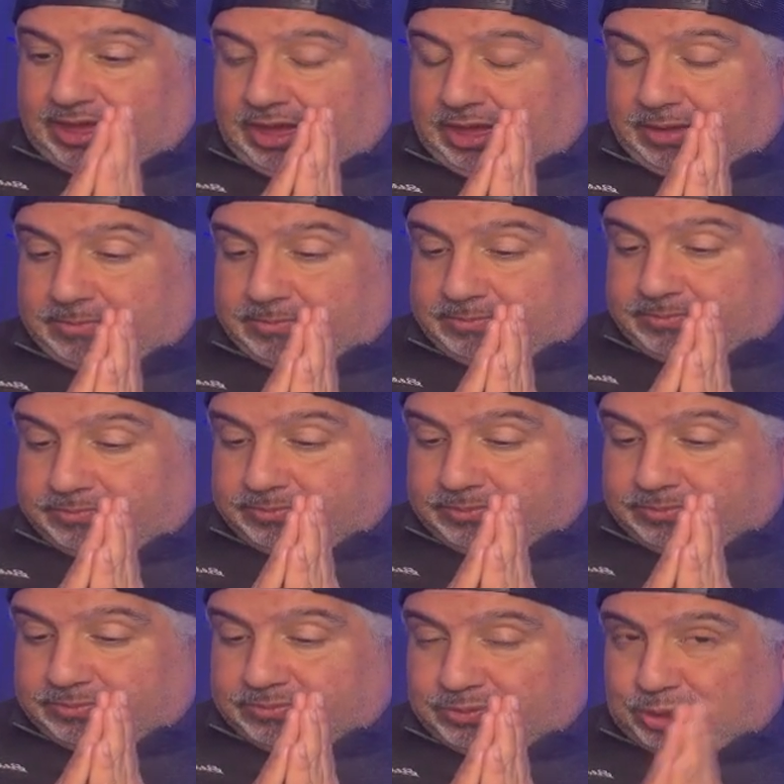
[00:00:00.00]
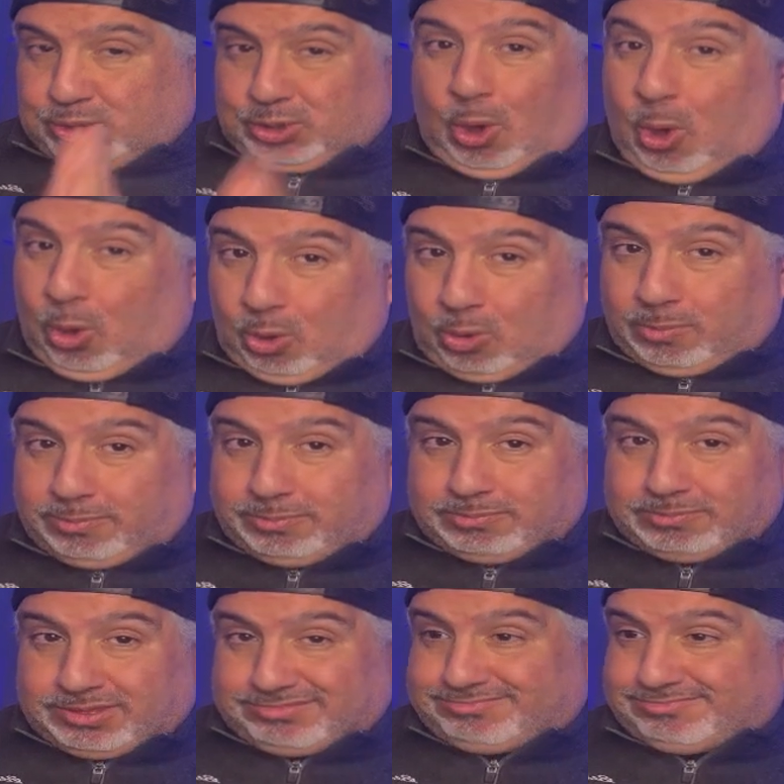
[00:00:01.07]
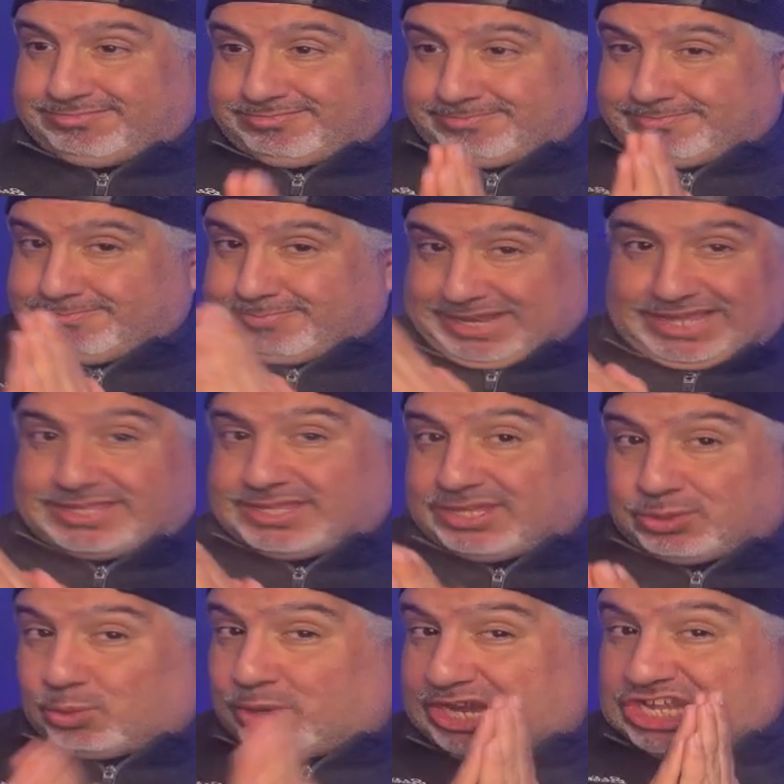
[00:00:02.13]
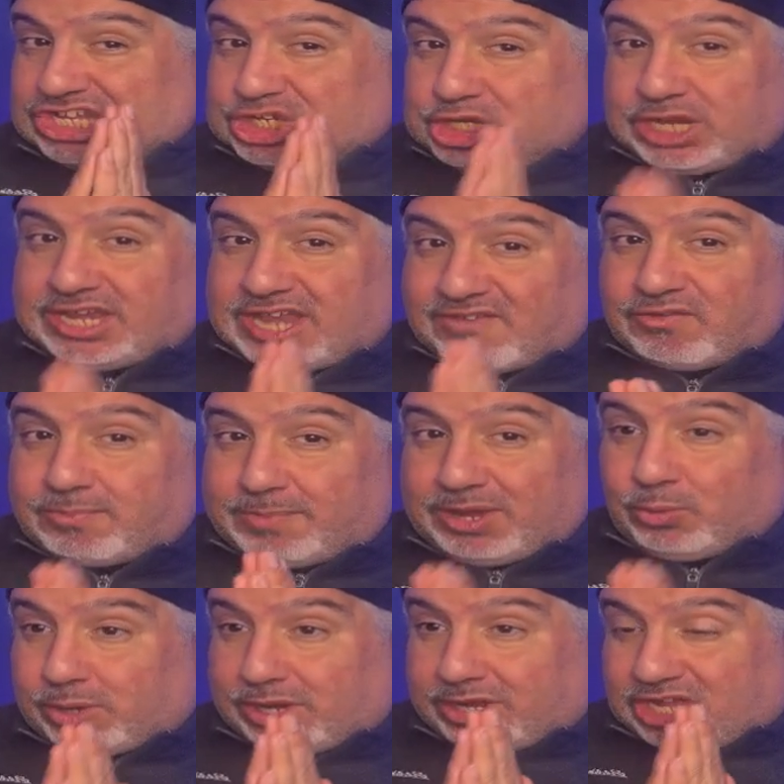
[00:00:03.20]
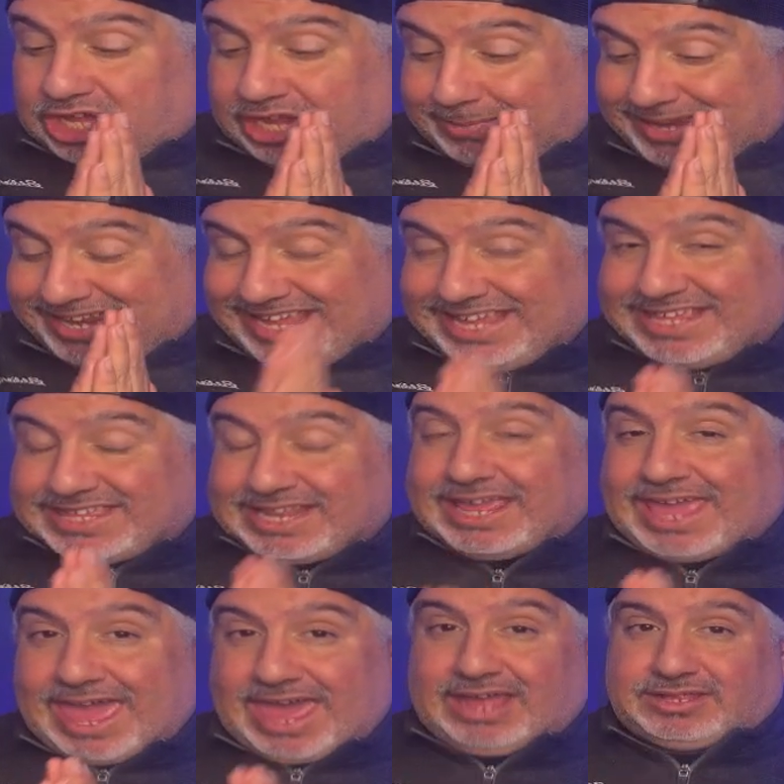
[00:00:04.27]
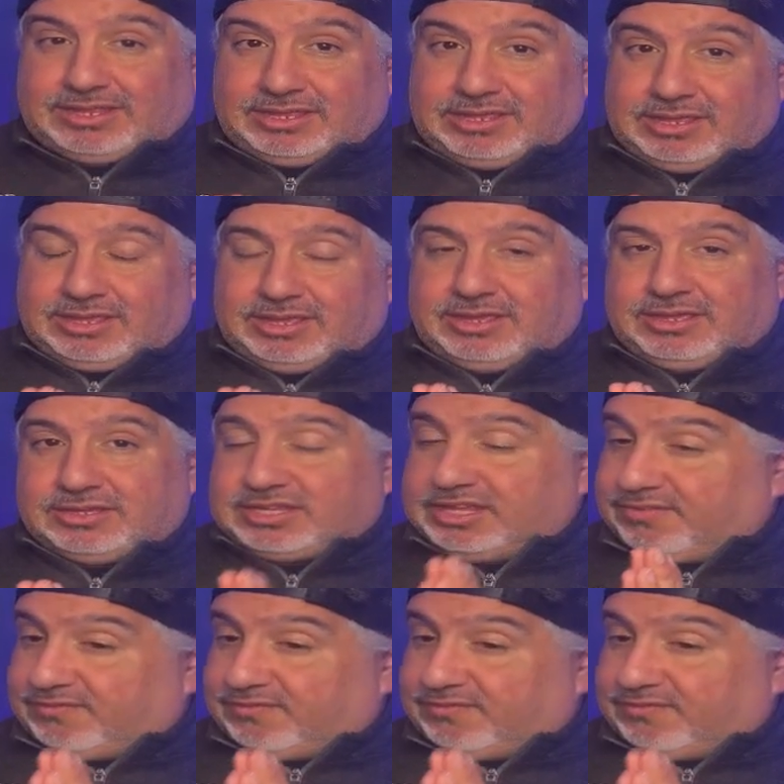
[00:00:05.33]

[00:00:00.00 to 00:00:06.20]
um, home and places where it should have never been where it could have been easily hacked she's